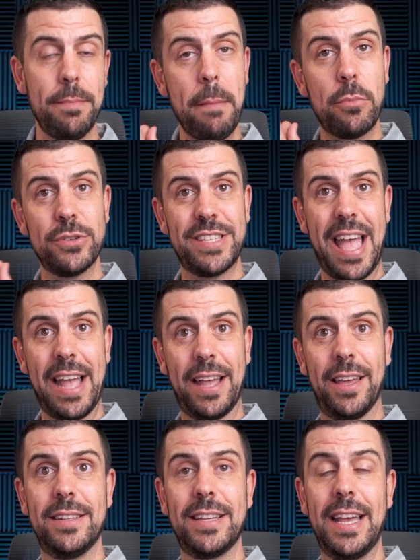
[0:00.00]
Memberstack
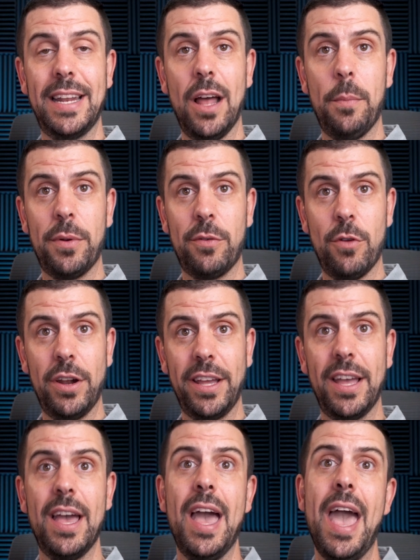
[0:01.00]
to get it up and
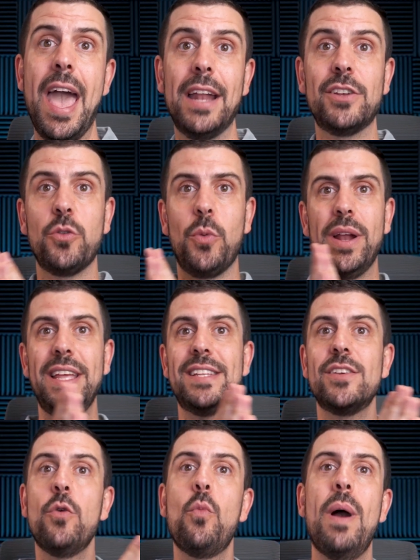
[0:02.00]
running and $20
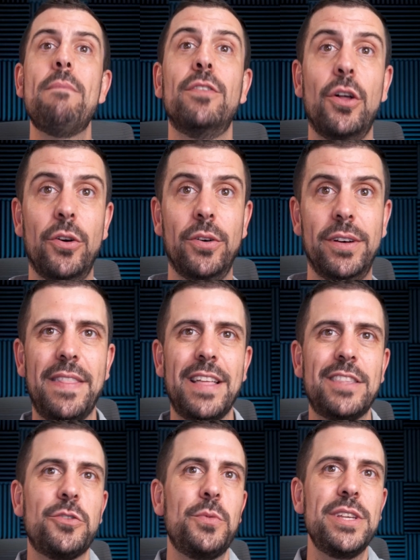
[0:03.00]
to Webflow. And
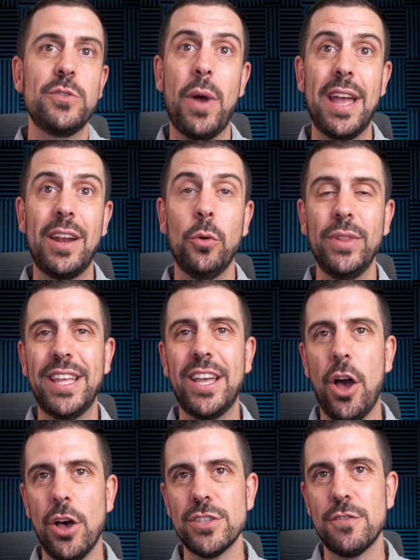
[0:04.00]
that's the reason why it only
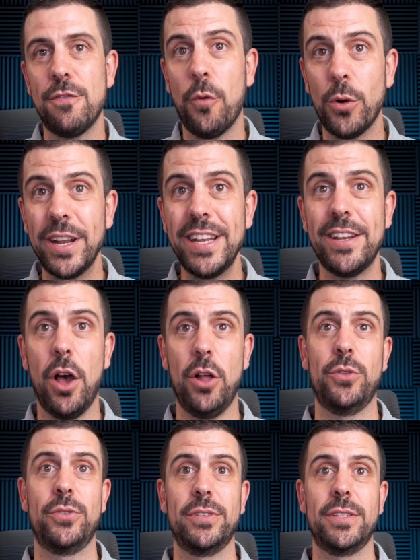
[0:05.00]
costs
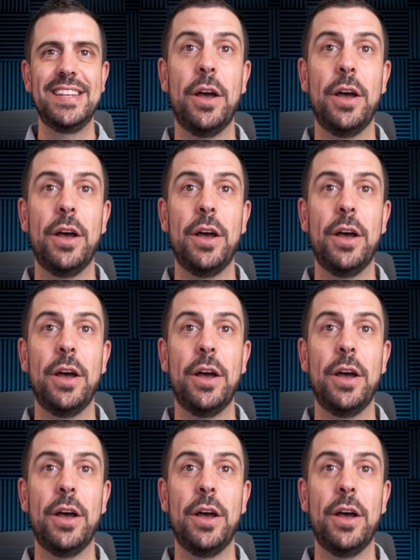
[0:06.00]
$40.